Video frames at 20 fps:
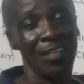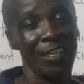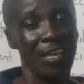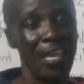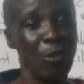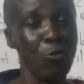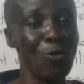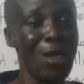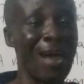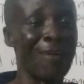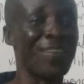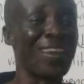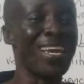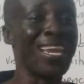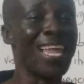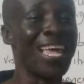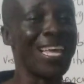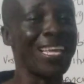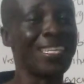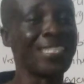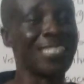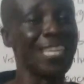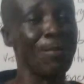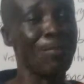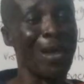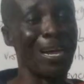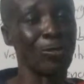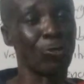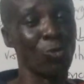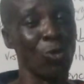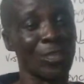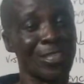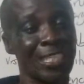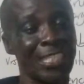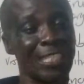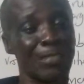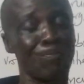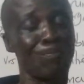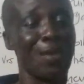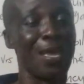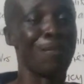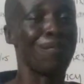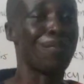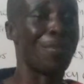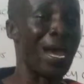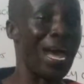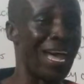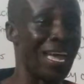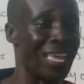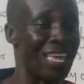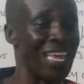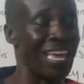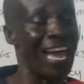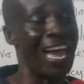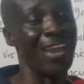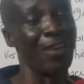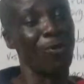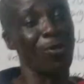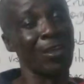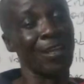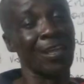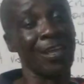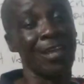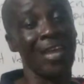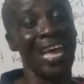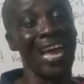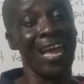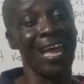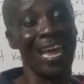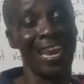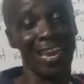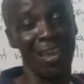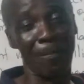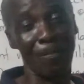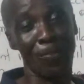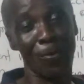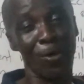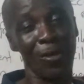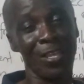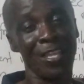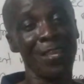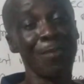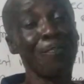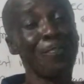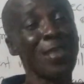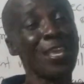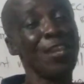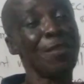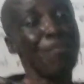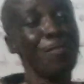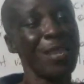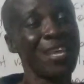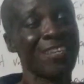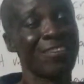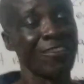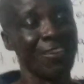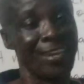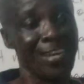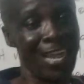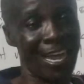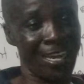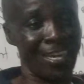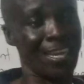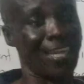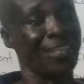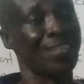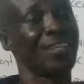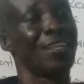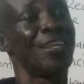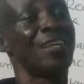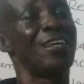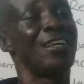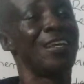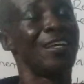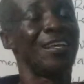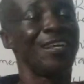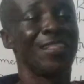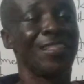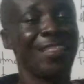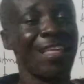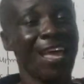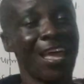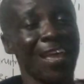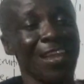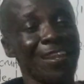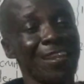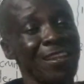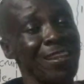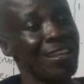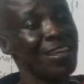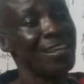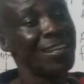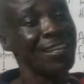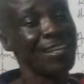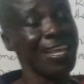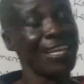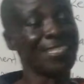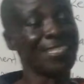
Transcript: You have learned about what is meant by an employee being made redundant. Then the